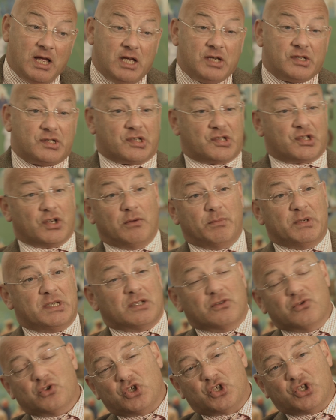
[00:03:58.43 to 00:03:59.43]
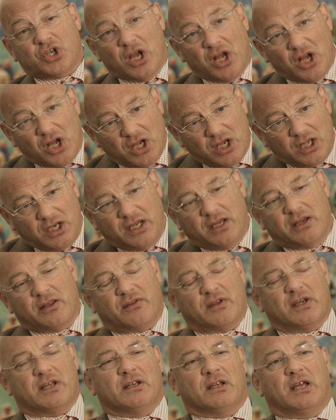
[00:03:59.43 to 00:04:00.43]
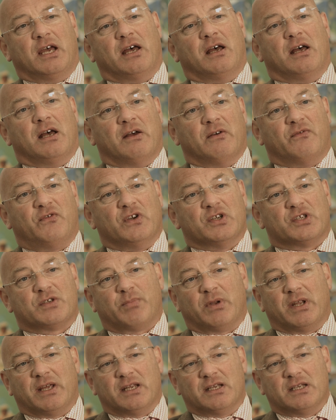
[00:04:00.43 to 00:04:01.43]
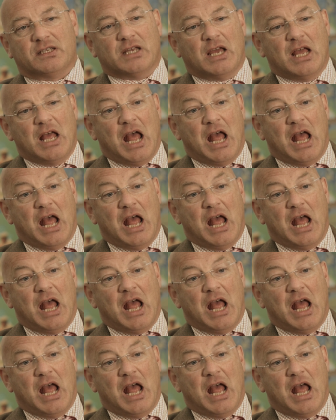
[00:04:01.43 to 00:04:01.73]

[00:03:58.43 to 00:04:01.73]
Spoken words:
So the Somme is launched earlier than first planned,